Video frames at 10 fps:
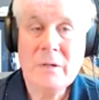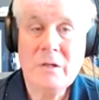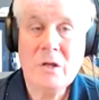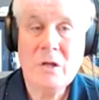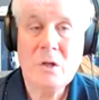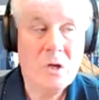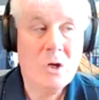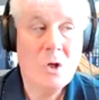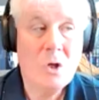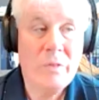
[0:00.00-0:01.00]
fresh
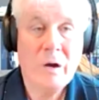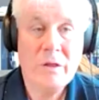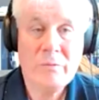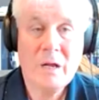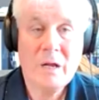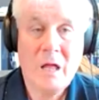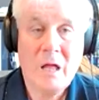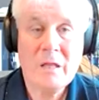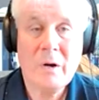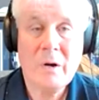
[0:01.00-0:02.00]
apple
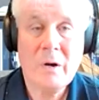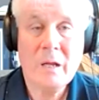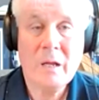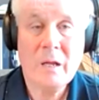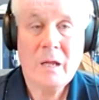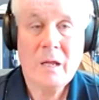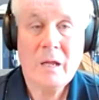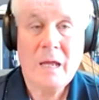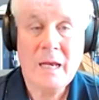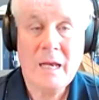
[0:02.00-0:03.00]
fritter, literally
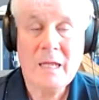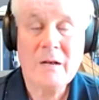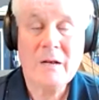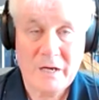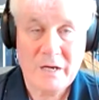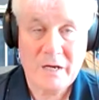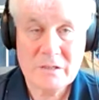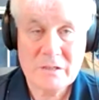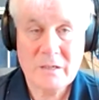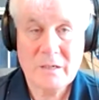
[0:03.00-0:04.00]
almost
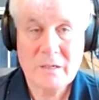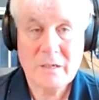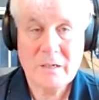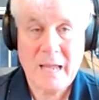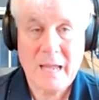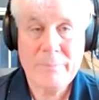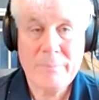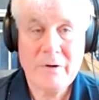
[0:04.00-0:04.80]
out of the fryer.